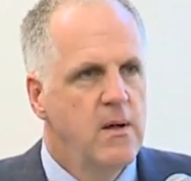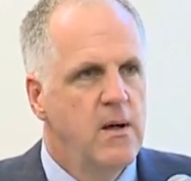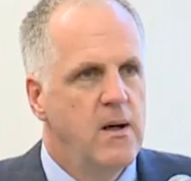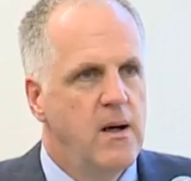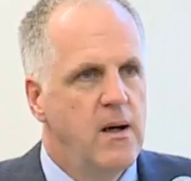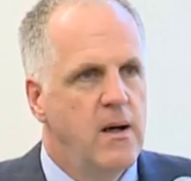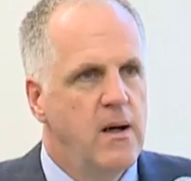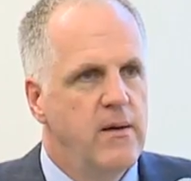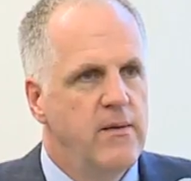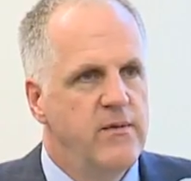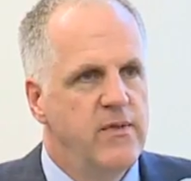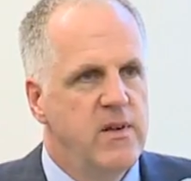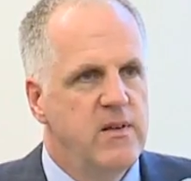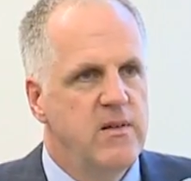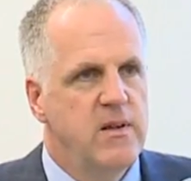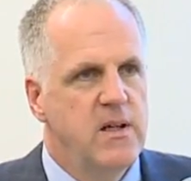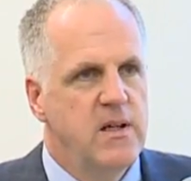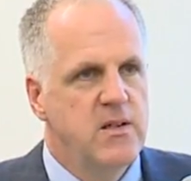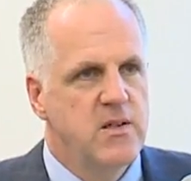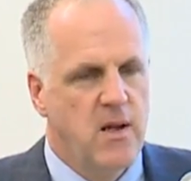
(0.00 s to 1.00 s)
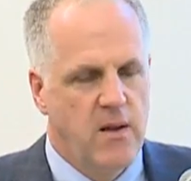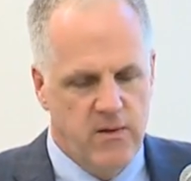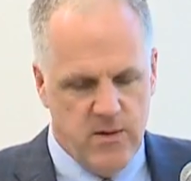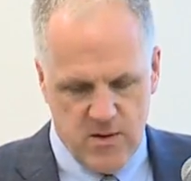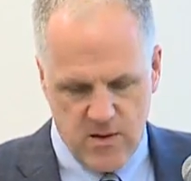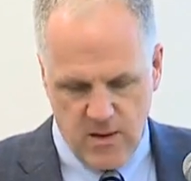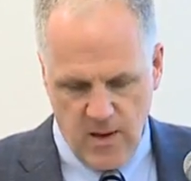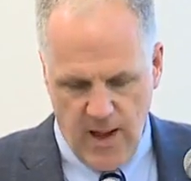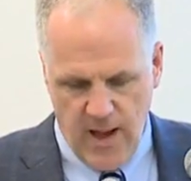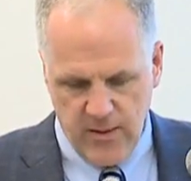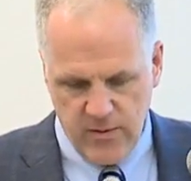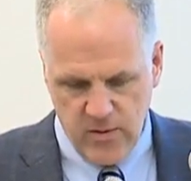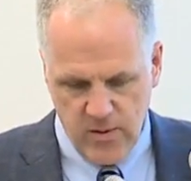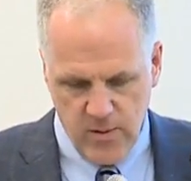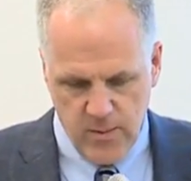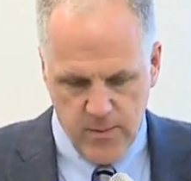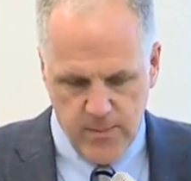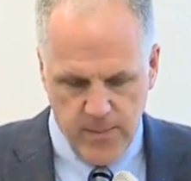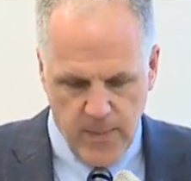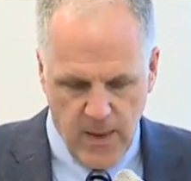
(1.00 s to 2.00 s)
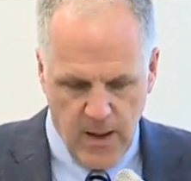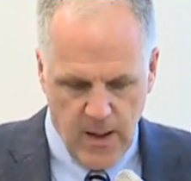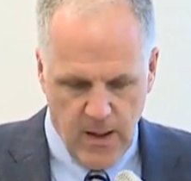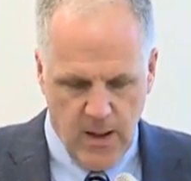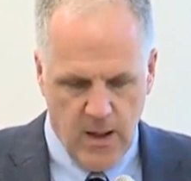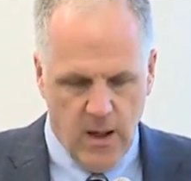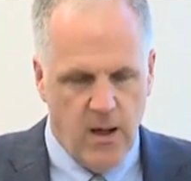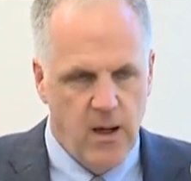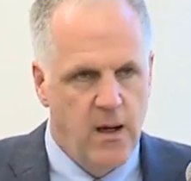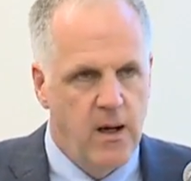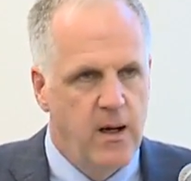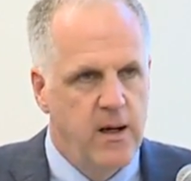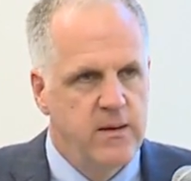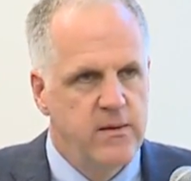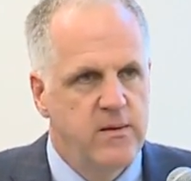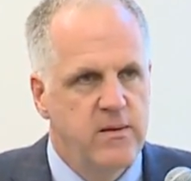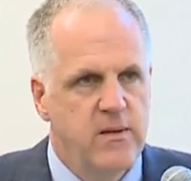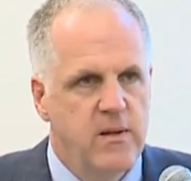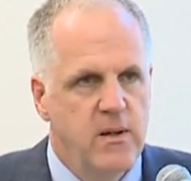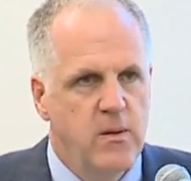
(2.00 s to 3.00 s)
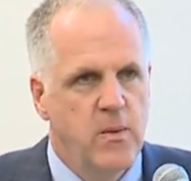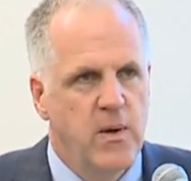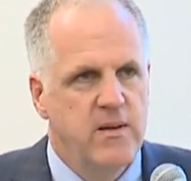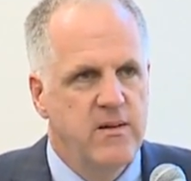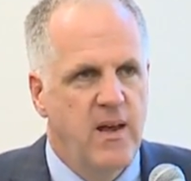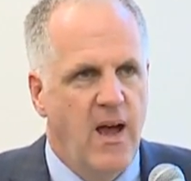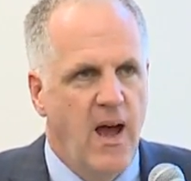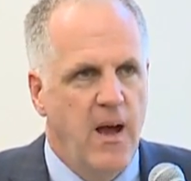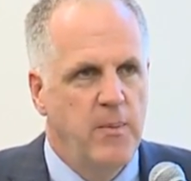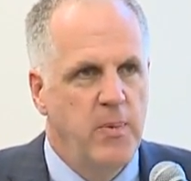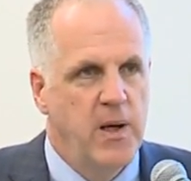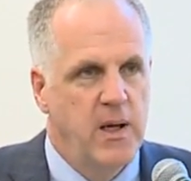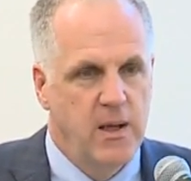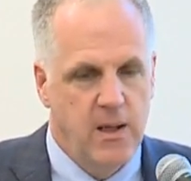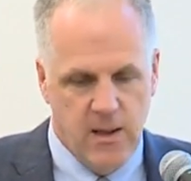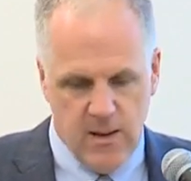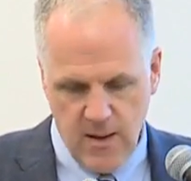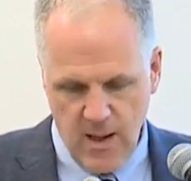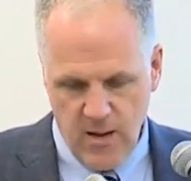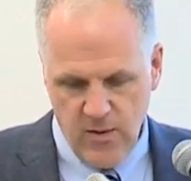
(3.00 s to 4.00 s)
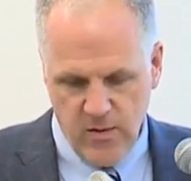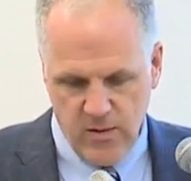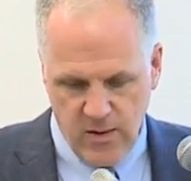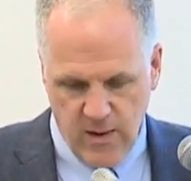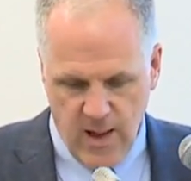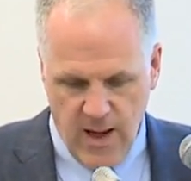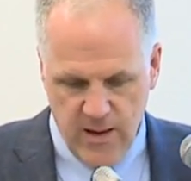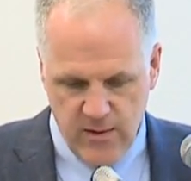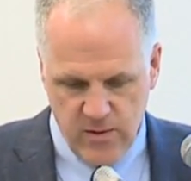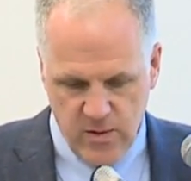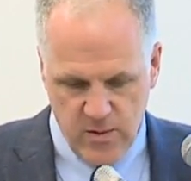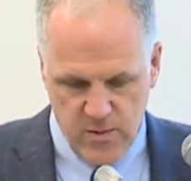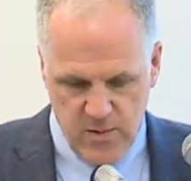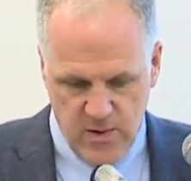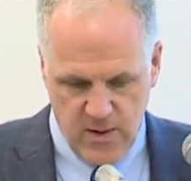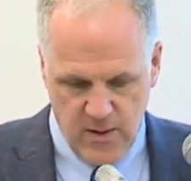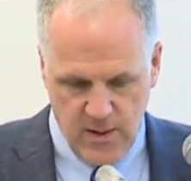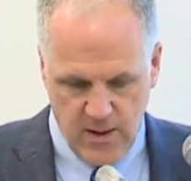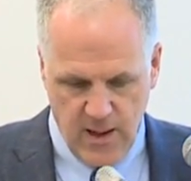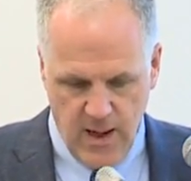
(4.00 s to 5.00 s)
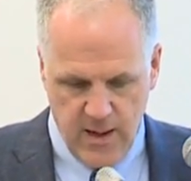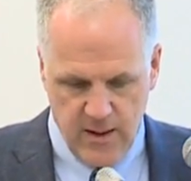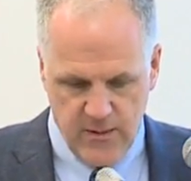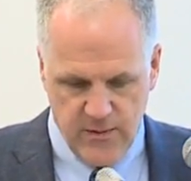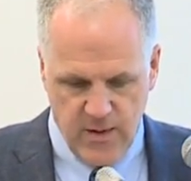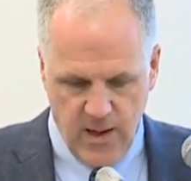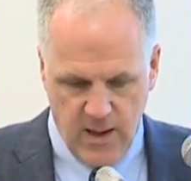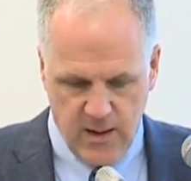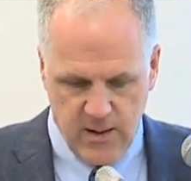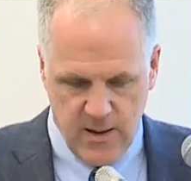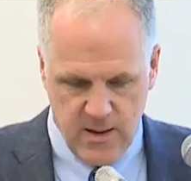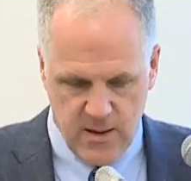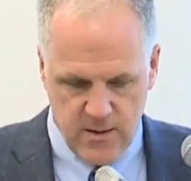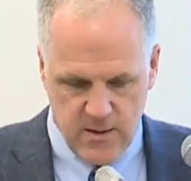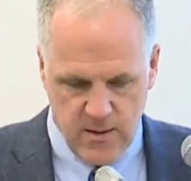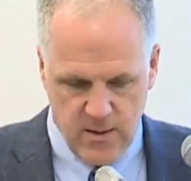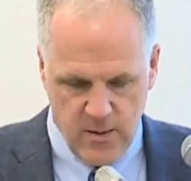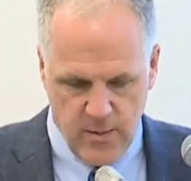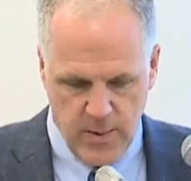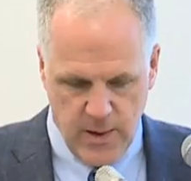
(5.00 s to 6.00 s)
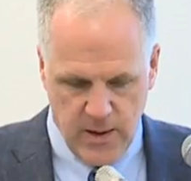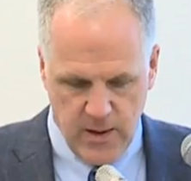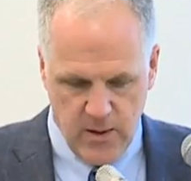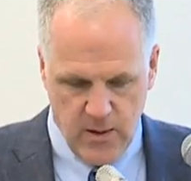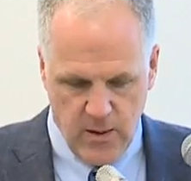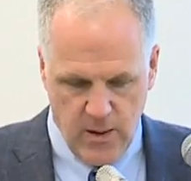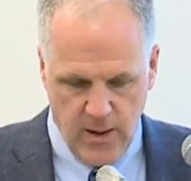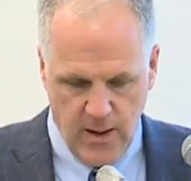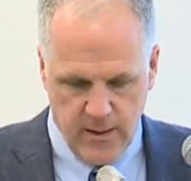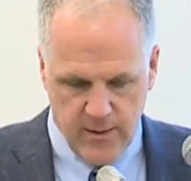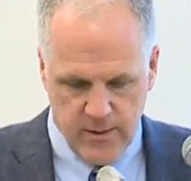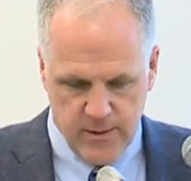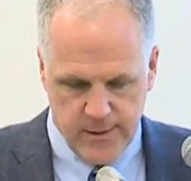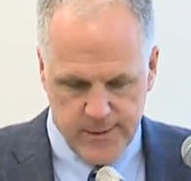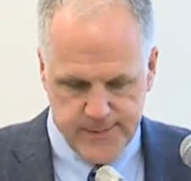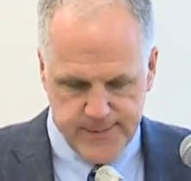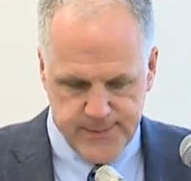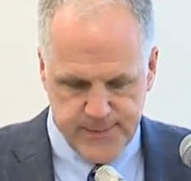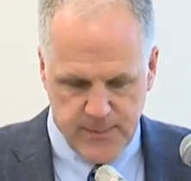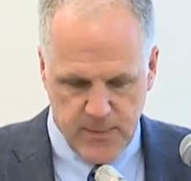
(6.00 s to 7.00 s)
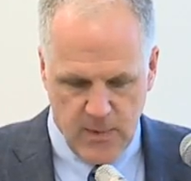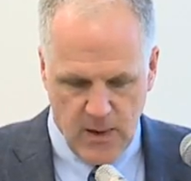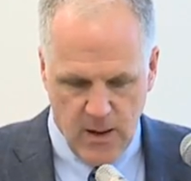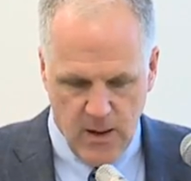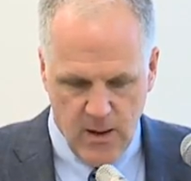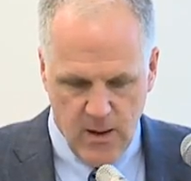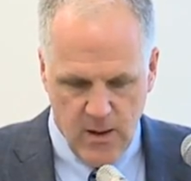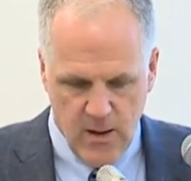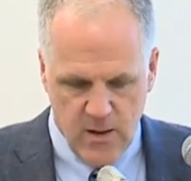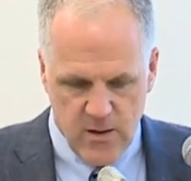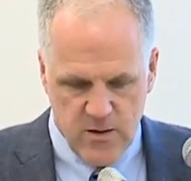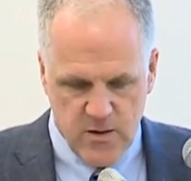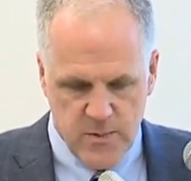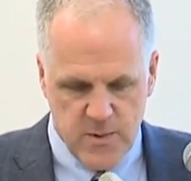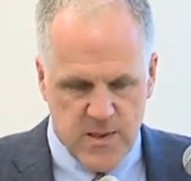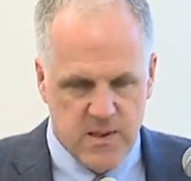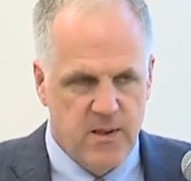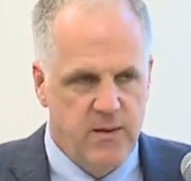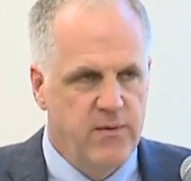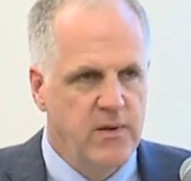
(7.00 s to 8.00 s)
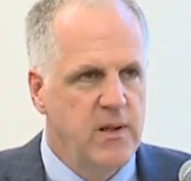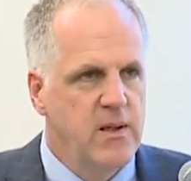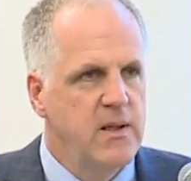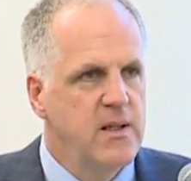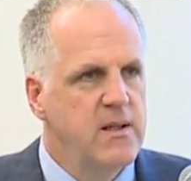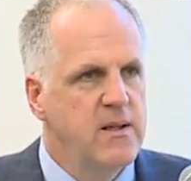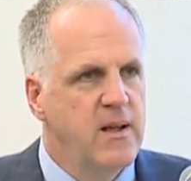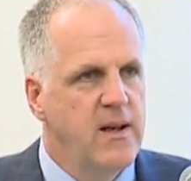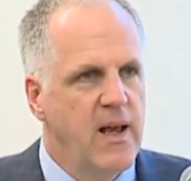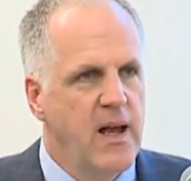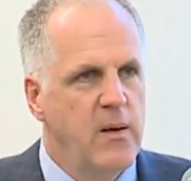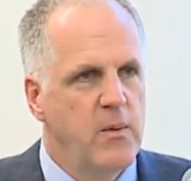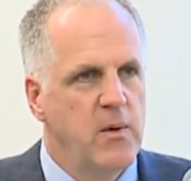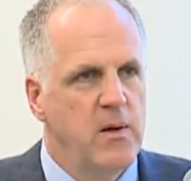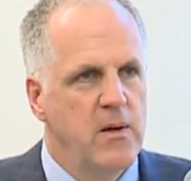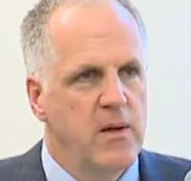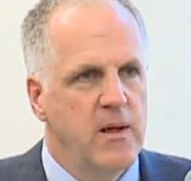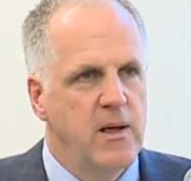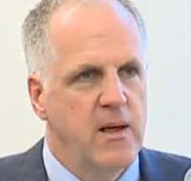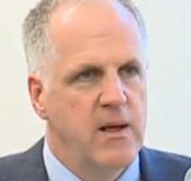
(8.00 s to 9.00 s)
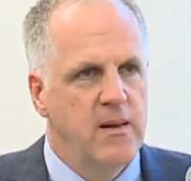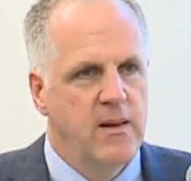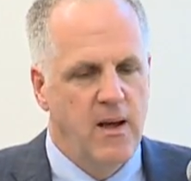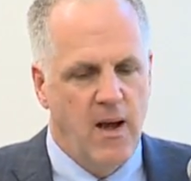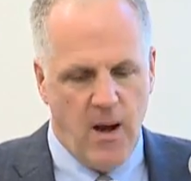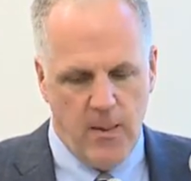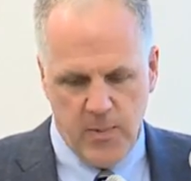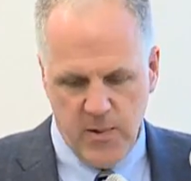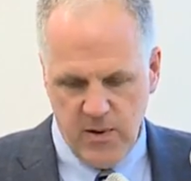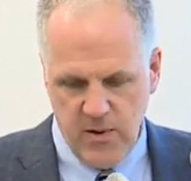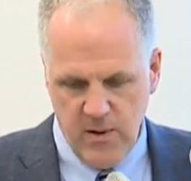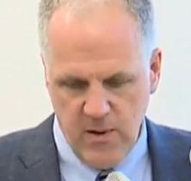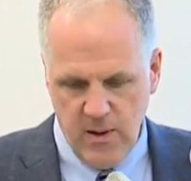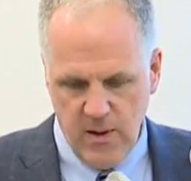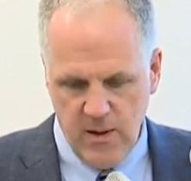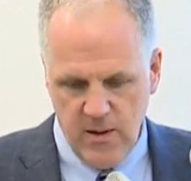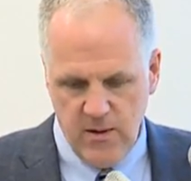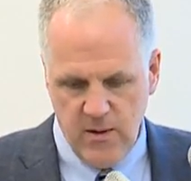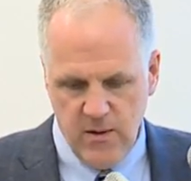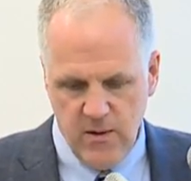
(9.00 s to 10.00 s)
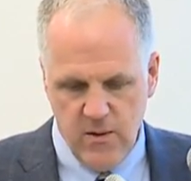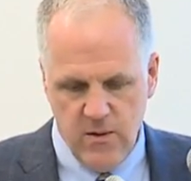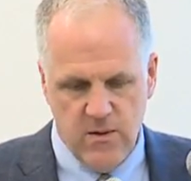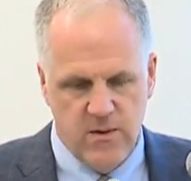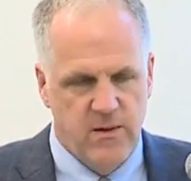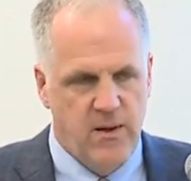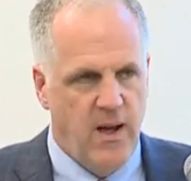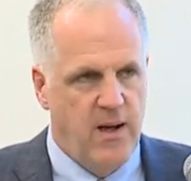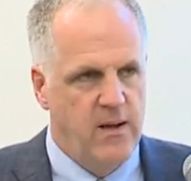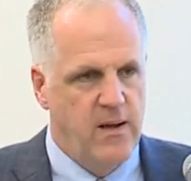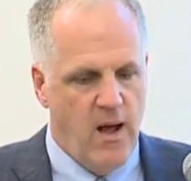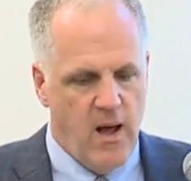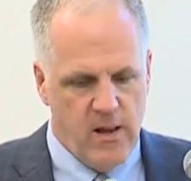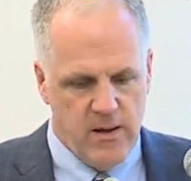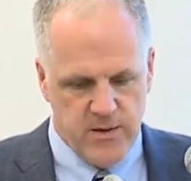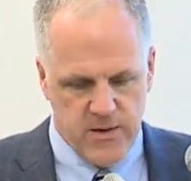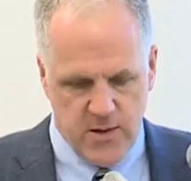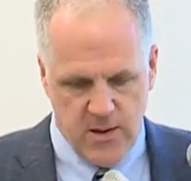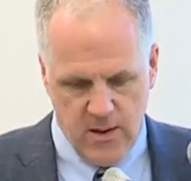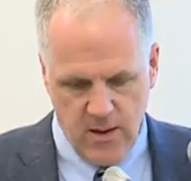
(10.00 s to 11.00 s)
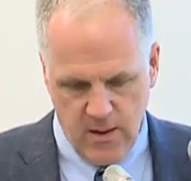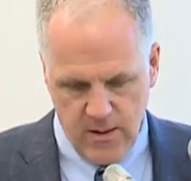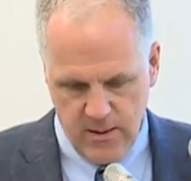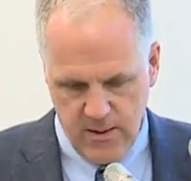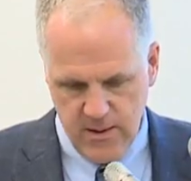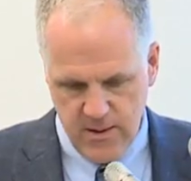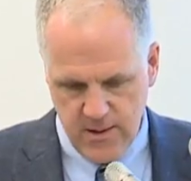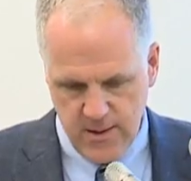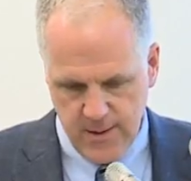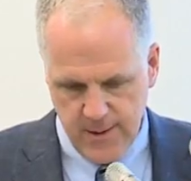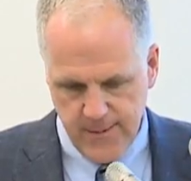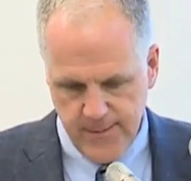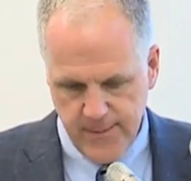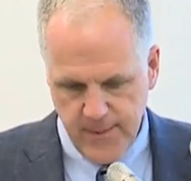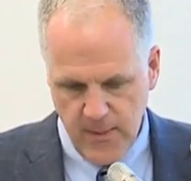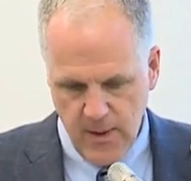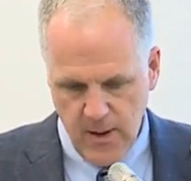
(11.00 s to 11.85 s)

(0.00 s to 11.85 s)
uh, visit each other's classroom uh, and see what's happening in those classrooms and the kind of techniques that are being utilized. Specifically today, we're looking at the opportunity to use technology in our teaching,